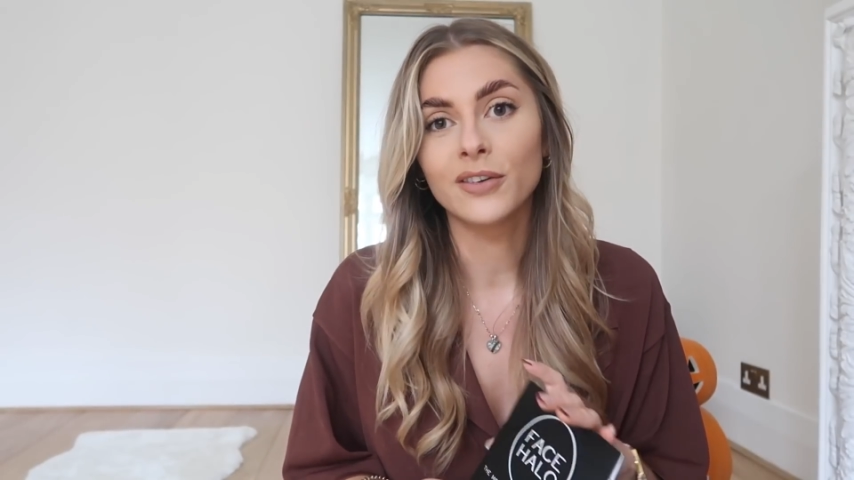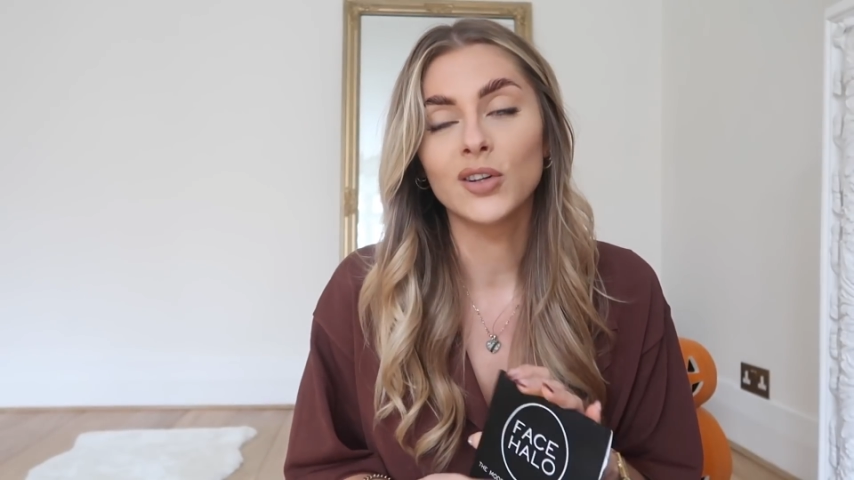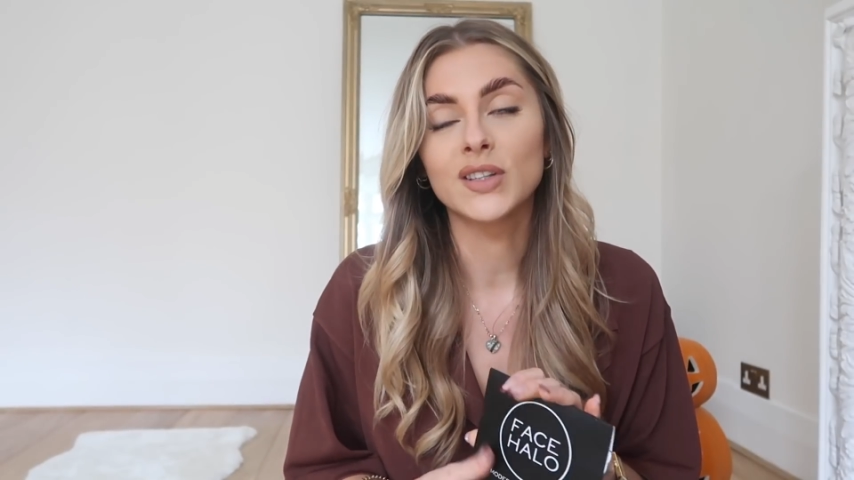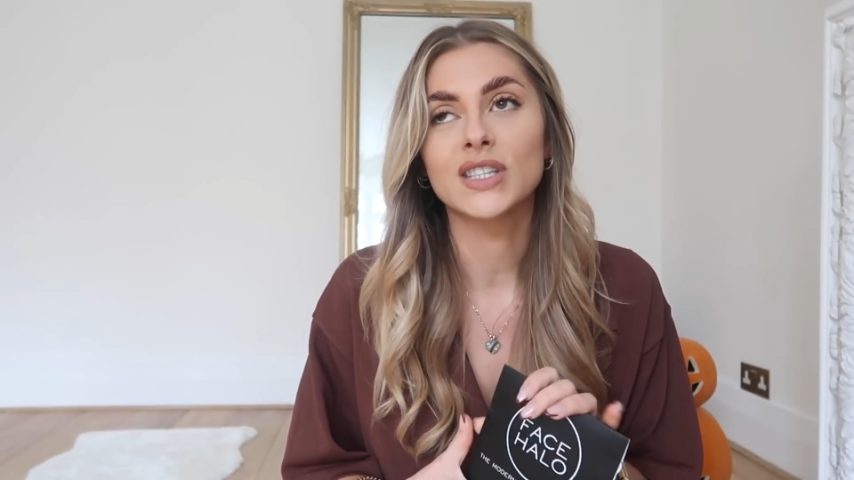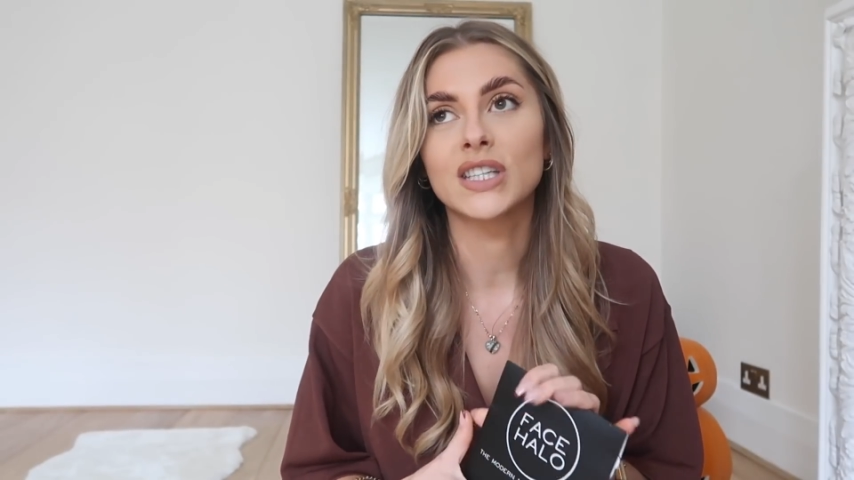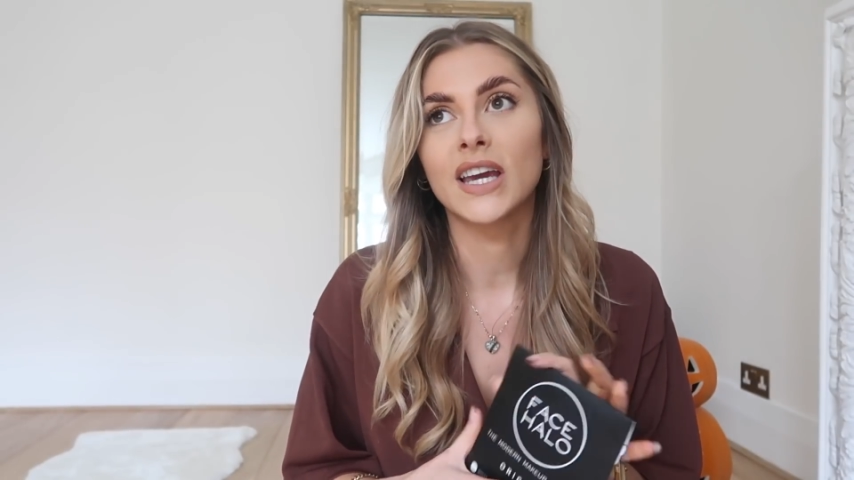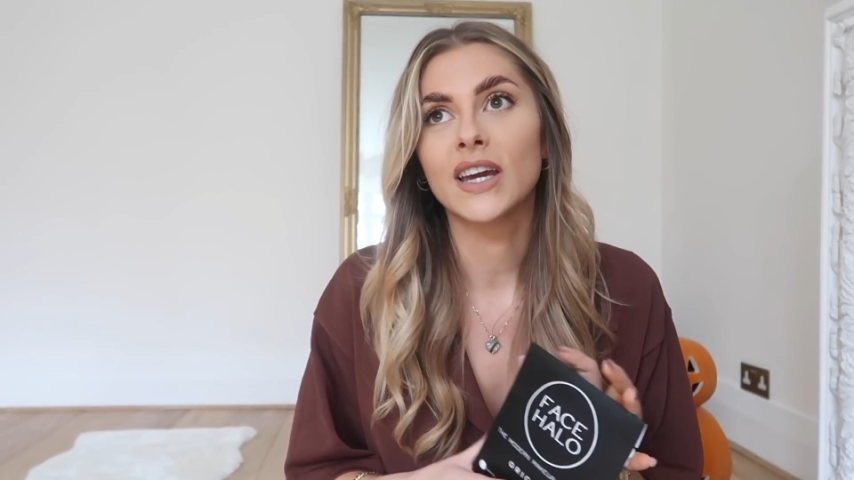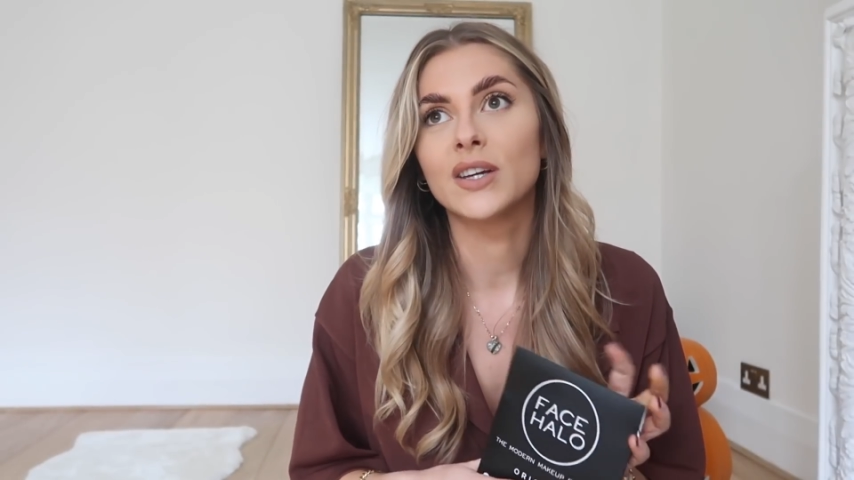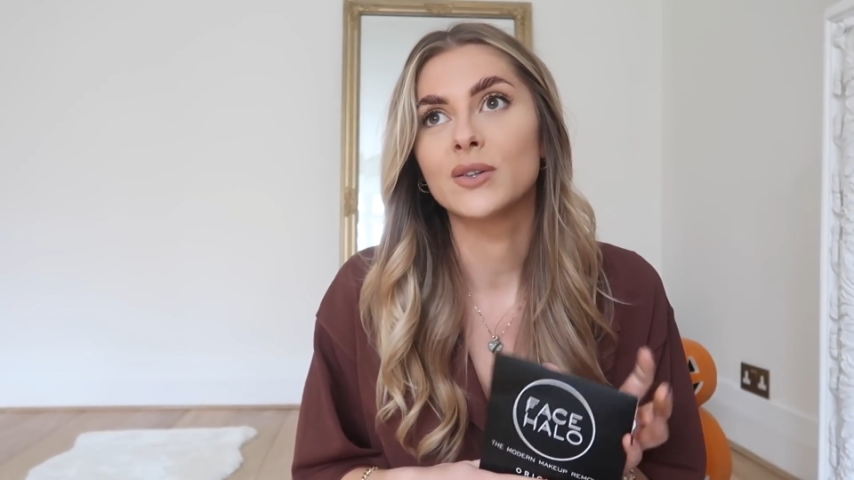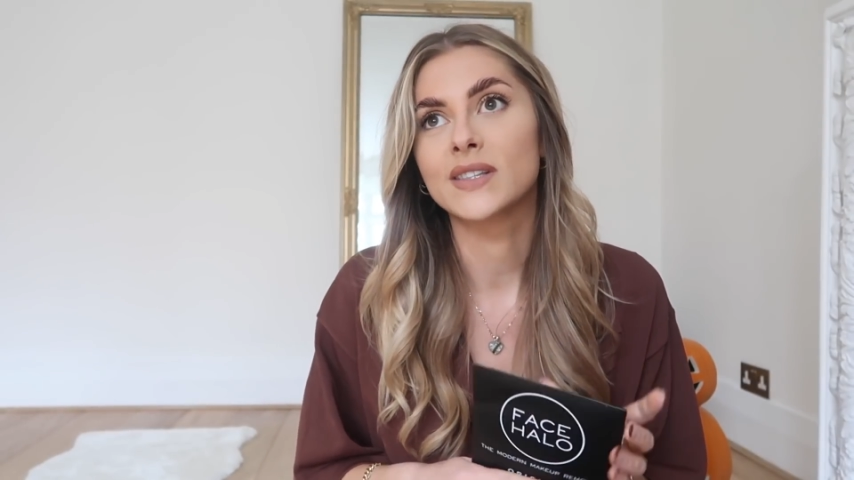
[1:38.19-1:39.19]
for this
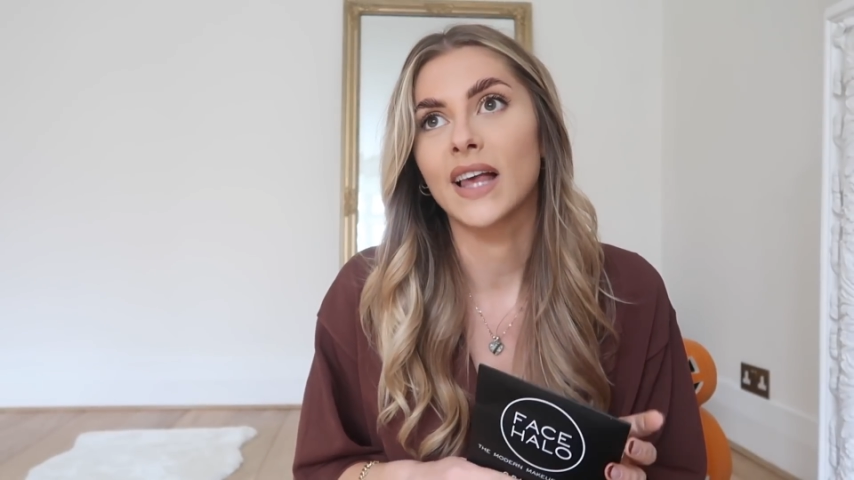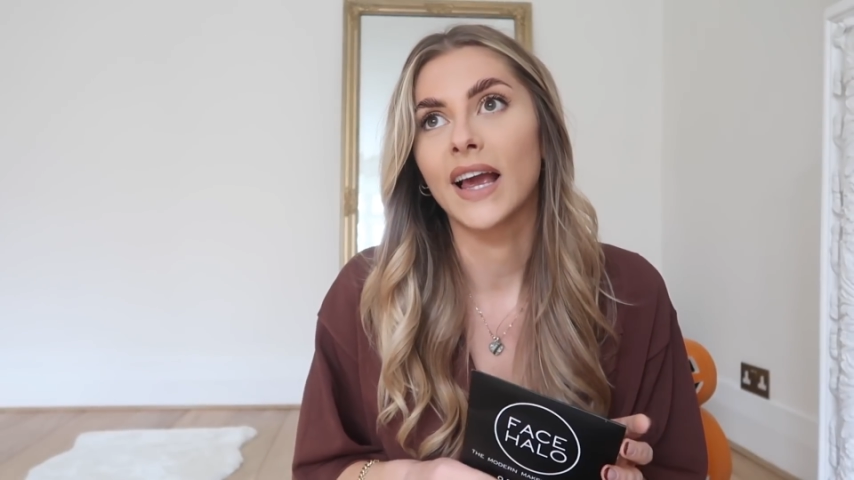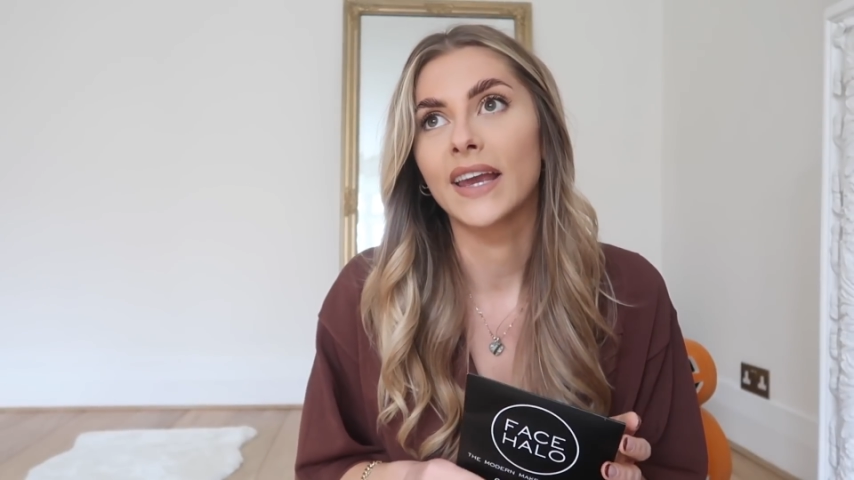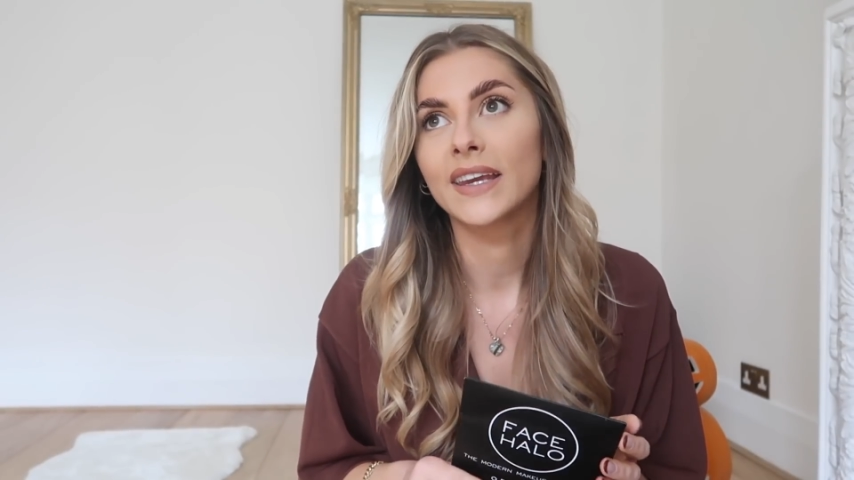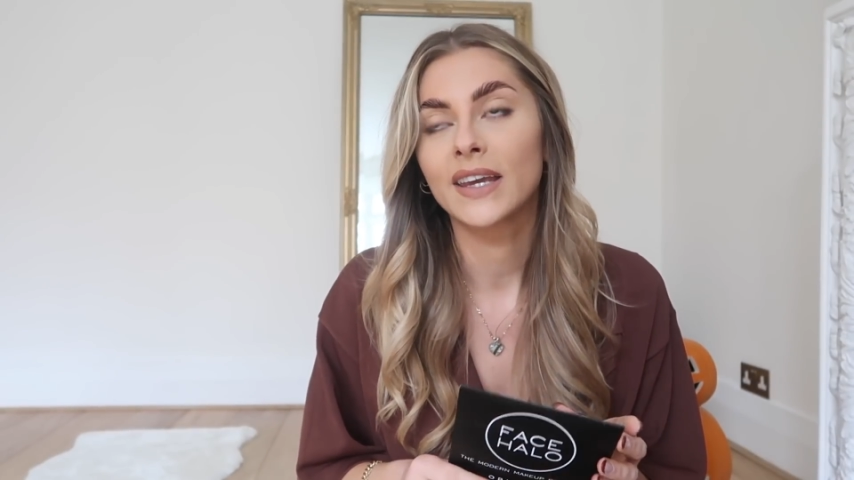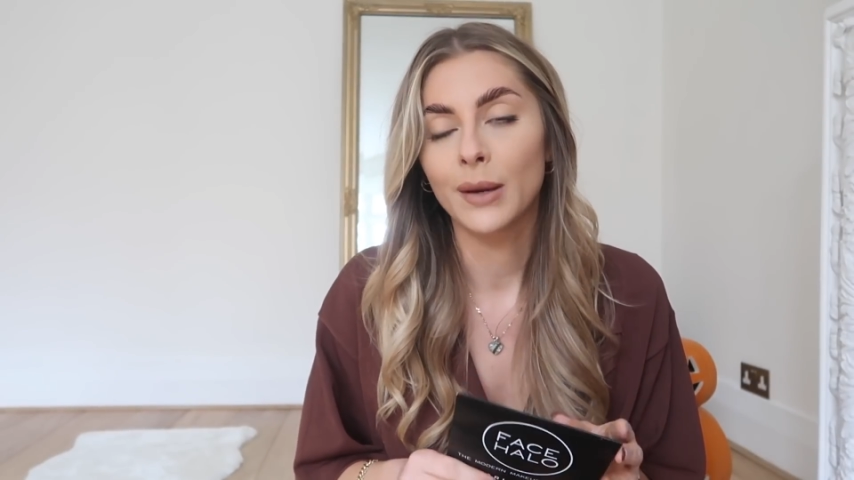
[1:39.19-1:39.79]
year who's like